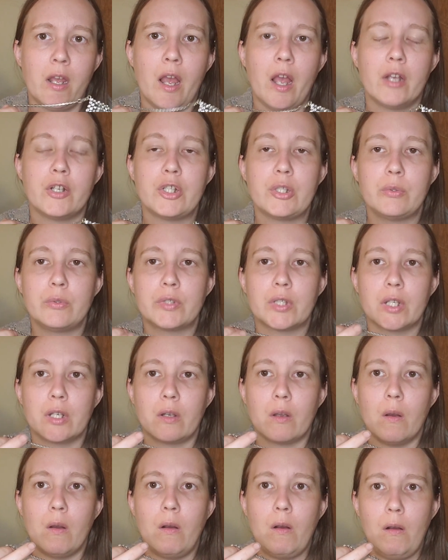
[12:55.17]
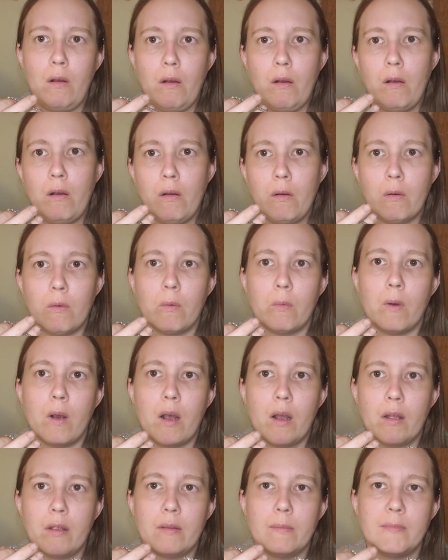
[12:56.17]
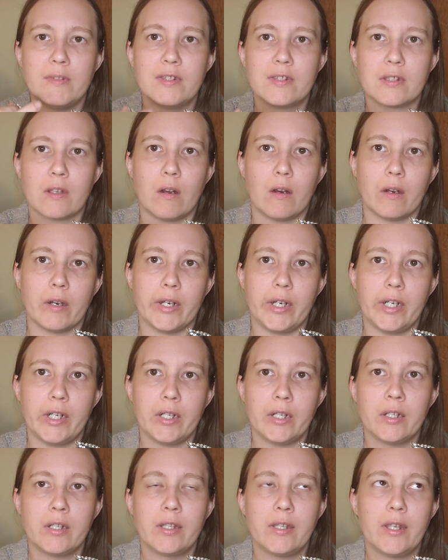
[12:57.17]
And she was like, oh, I'm sorry.